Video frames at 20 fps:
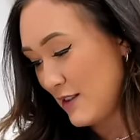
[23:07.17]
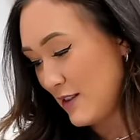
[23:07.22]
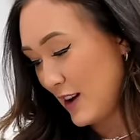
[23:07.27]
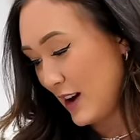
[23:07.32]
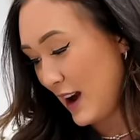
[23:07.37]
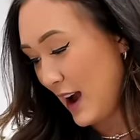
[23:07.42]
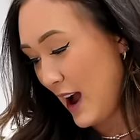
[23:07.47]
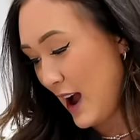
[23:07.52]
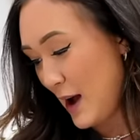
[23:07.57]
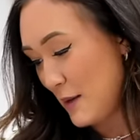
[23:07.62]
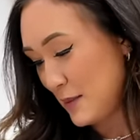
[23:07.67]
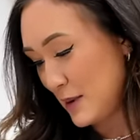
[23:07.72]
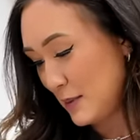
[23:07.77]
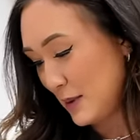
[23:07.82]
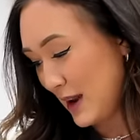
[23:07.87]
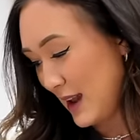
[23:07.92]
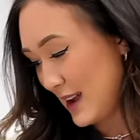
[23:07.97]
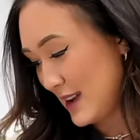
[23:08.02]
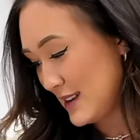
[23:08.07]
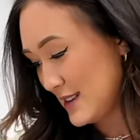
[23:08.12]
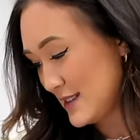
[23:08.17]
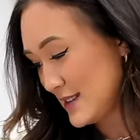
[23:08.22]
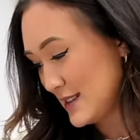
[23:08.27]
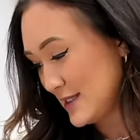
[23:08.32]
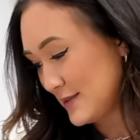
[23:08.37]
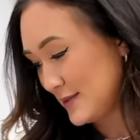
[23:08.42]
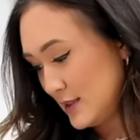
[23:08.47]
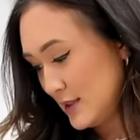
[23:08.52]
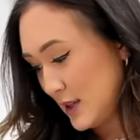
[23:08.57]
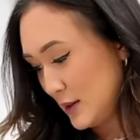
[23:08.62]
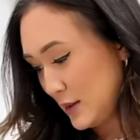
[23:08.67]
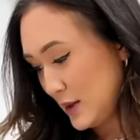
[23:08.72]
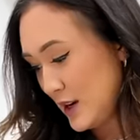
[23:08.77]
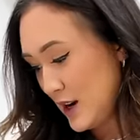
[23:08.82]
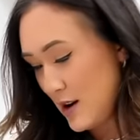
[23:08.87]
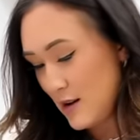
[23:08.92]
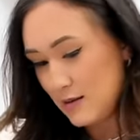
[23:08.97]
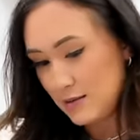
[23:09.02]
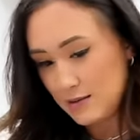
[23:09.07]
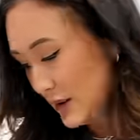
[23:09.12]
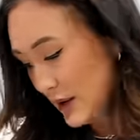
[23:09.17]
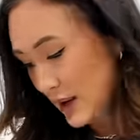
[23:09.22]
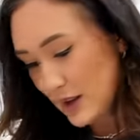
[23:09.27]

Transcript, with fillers: very happy place. There we go.